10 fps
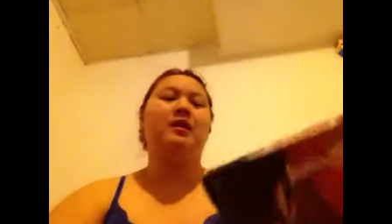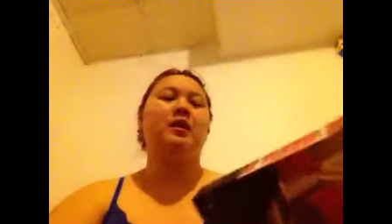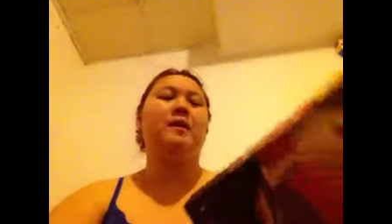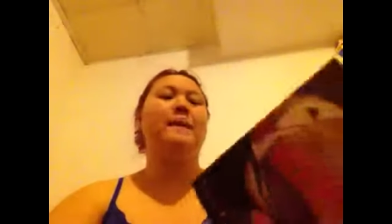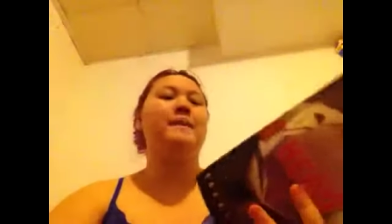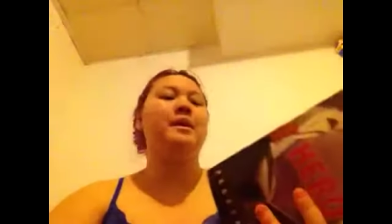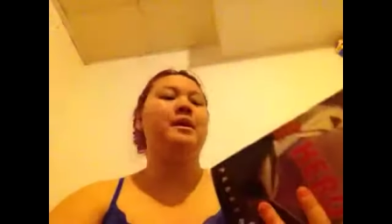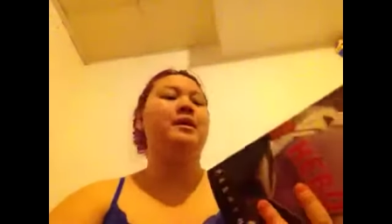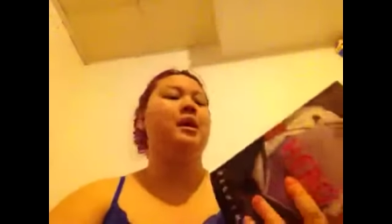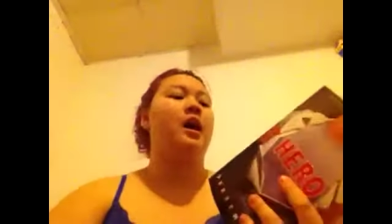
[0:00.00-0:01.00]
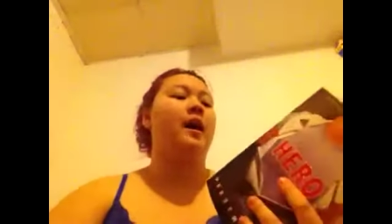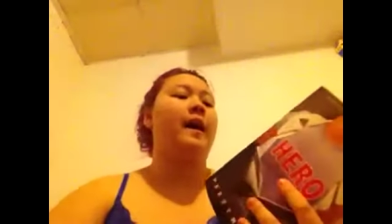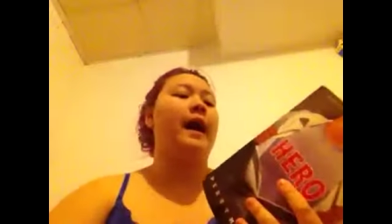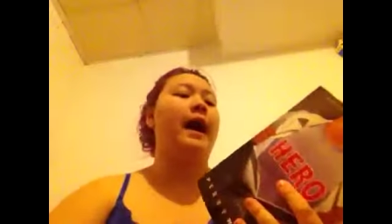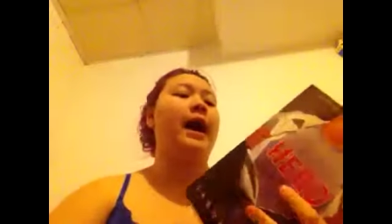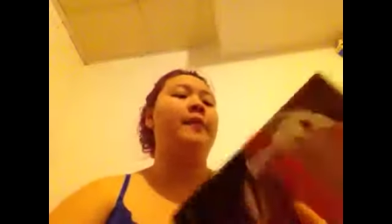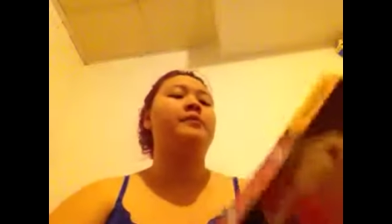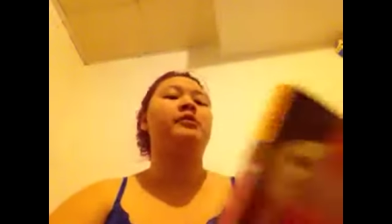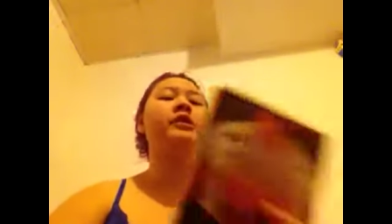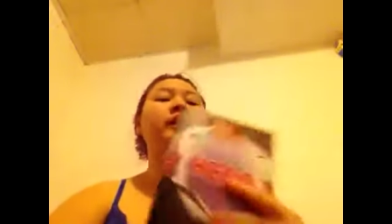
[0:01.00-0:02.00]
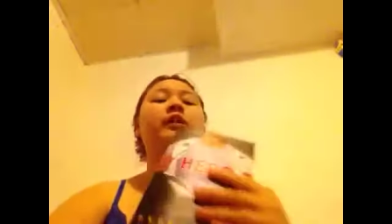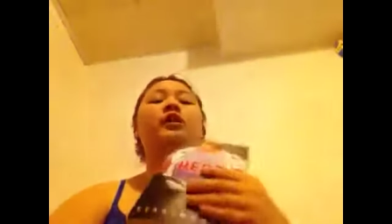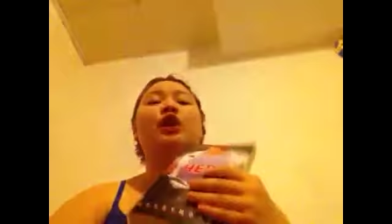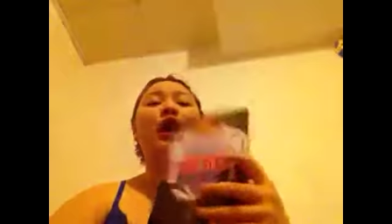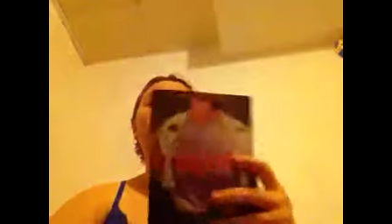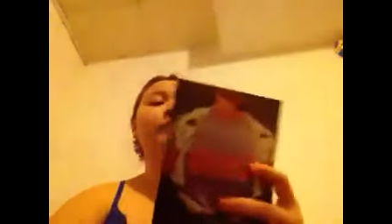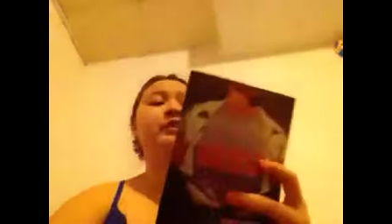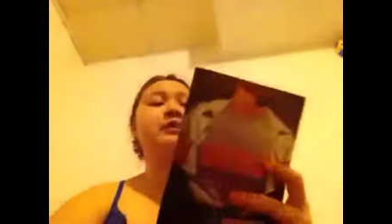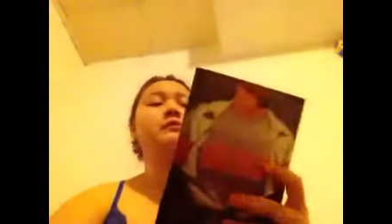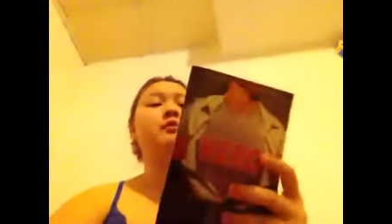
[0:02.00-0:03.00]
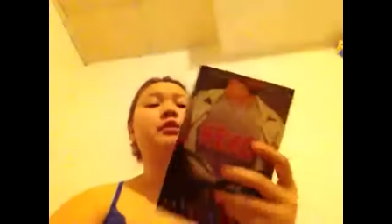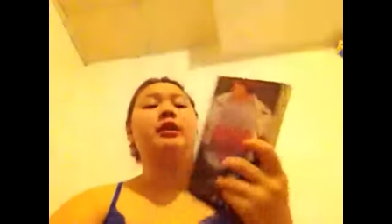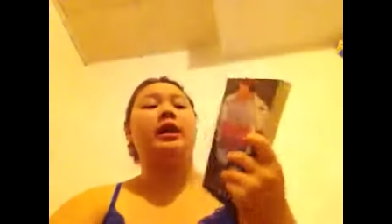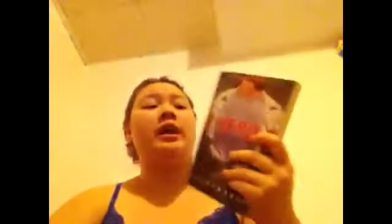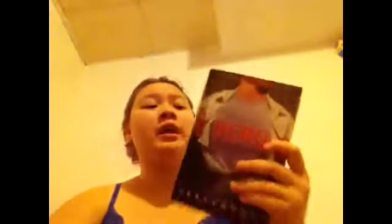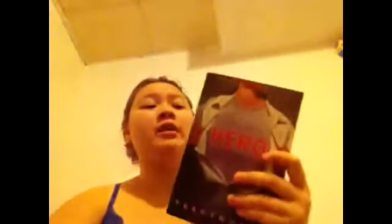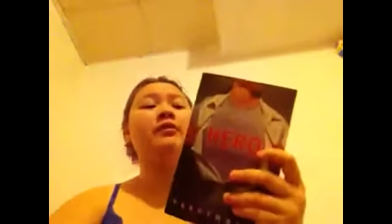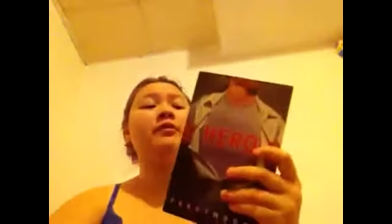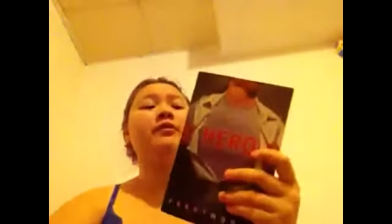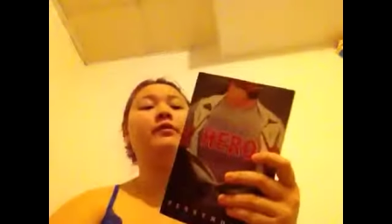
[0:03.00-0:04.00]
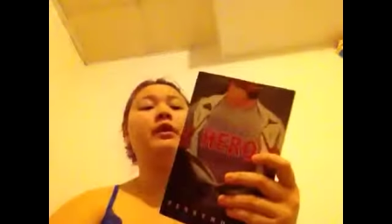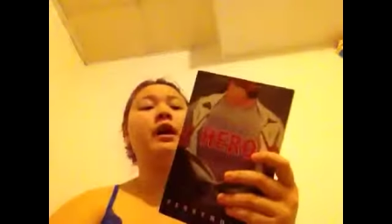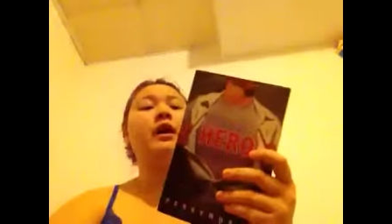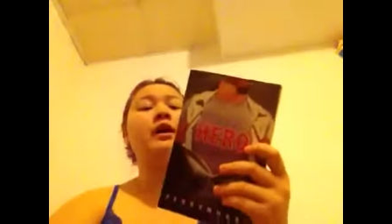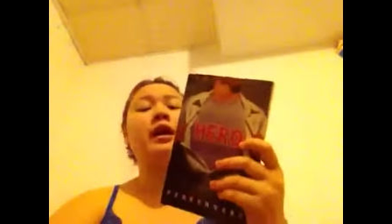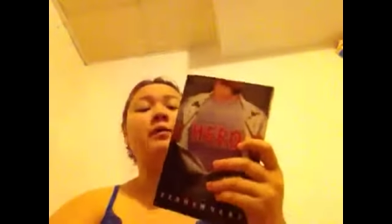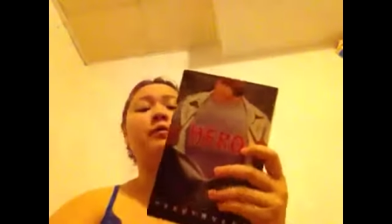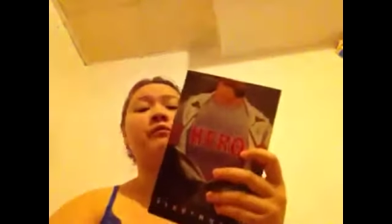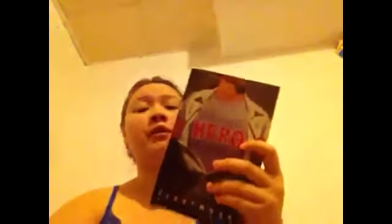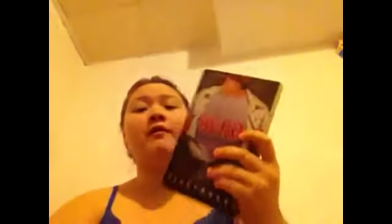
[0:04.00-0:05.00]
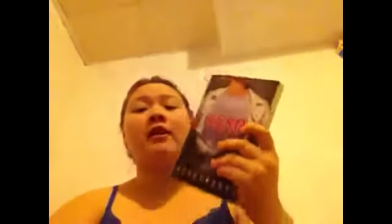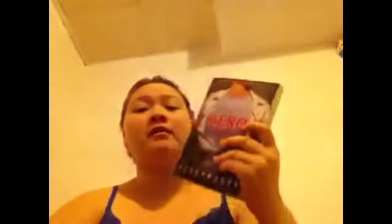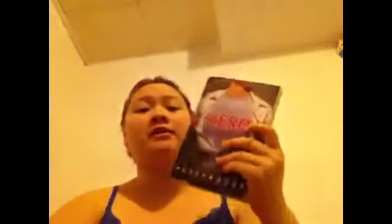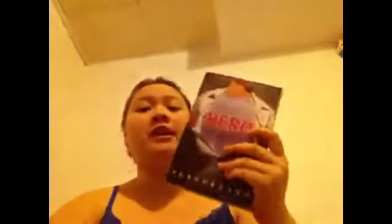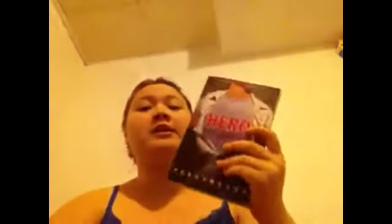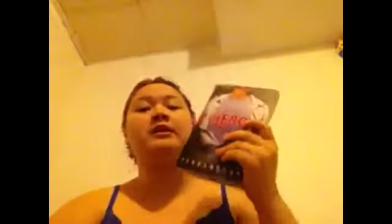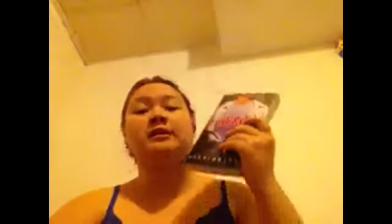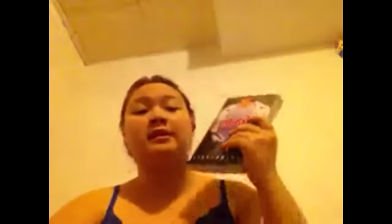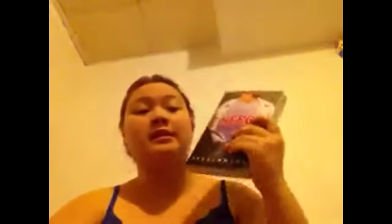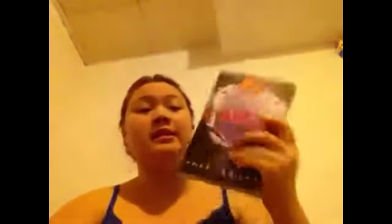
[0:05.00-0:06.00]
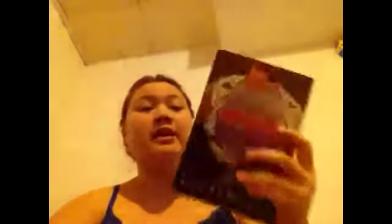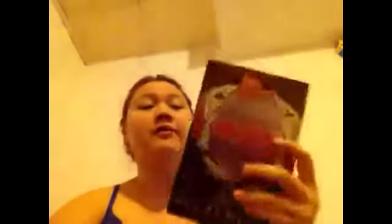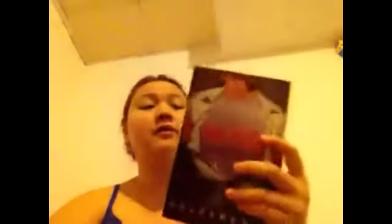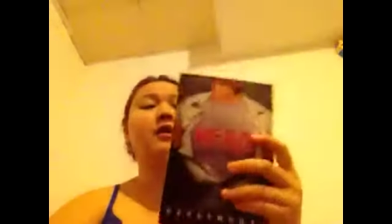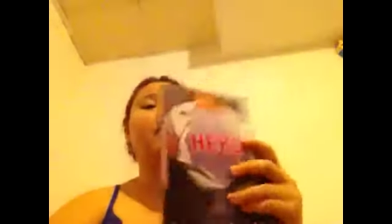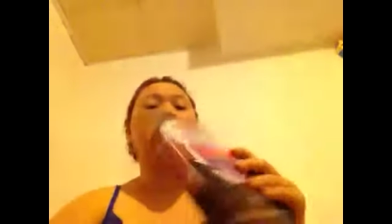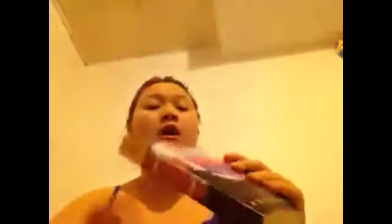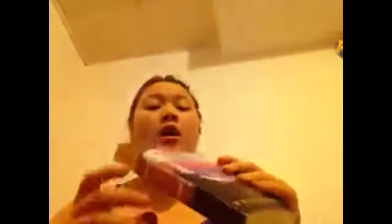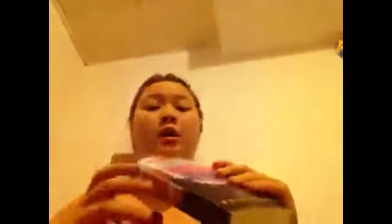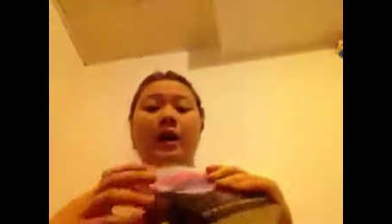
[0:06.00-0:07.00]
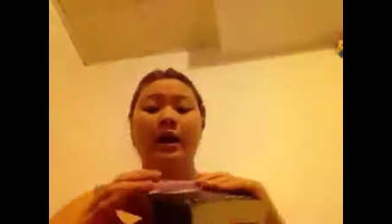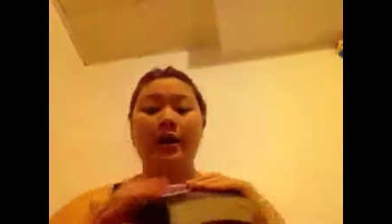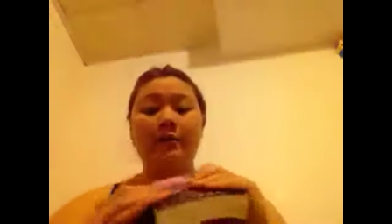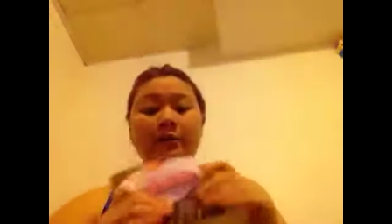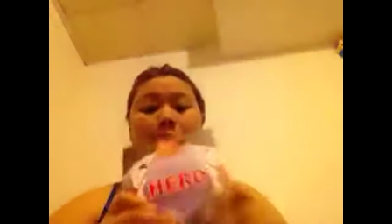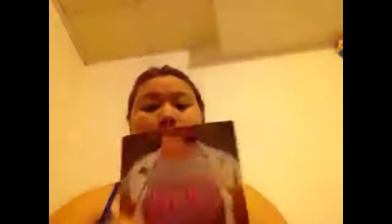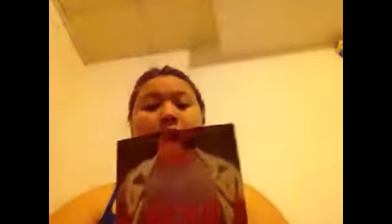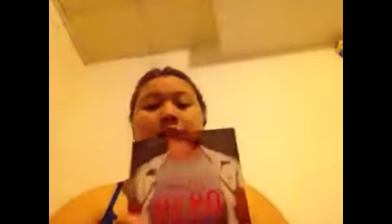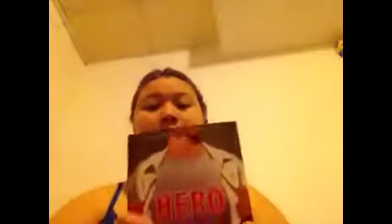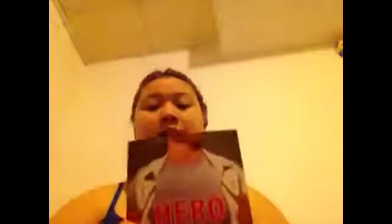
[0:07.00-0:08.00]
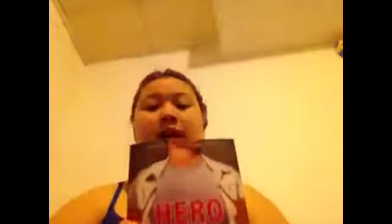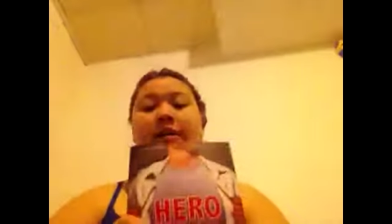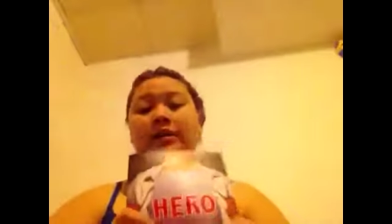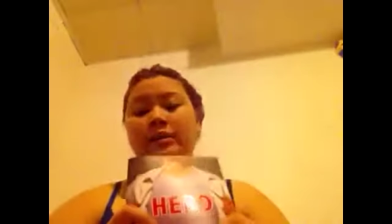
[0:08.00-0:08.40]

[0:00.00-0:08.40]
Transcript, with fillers: Um, but I absolutely love this book. An 8 out of an 8.5 out of 10 is a definite. And I feel really sad.